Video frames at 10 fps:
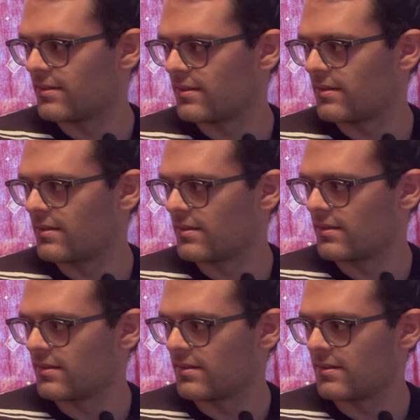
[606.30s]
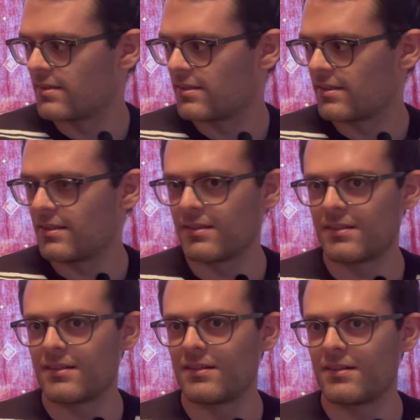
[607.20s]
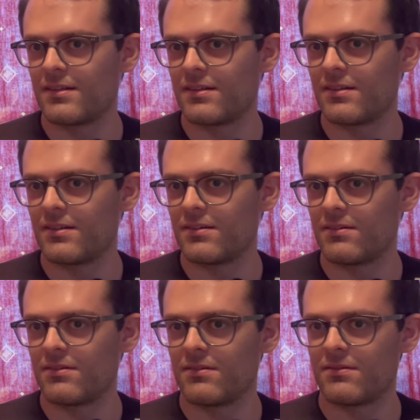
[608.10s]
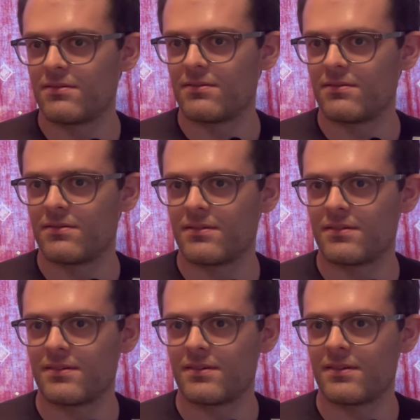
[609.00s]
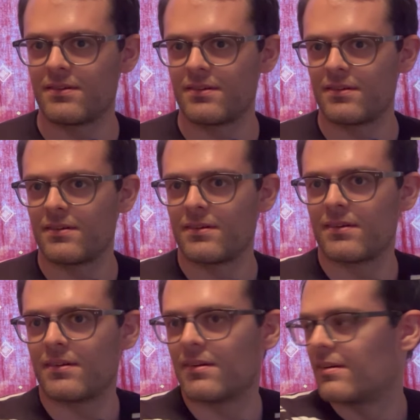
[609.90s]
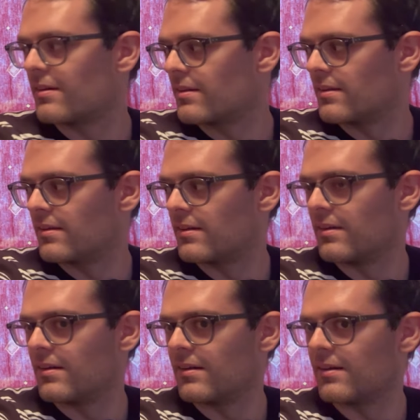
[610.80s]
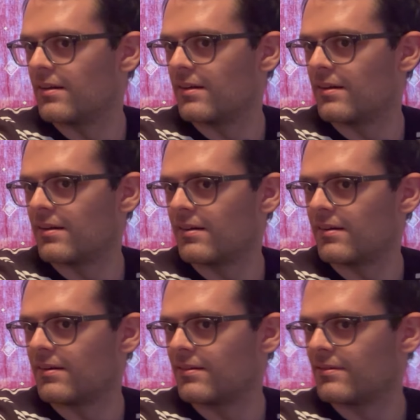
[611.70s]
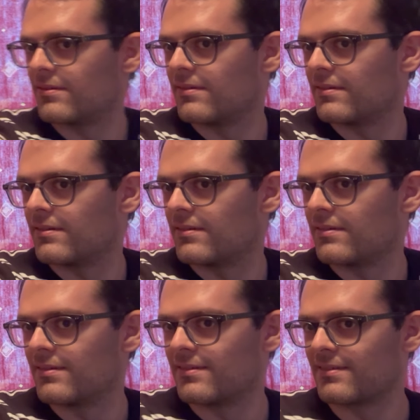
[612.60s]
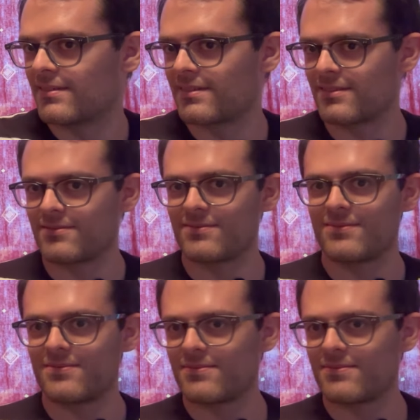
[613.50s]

(silent)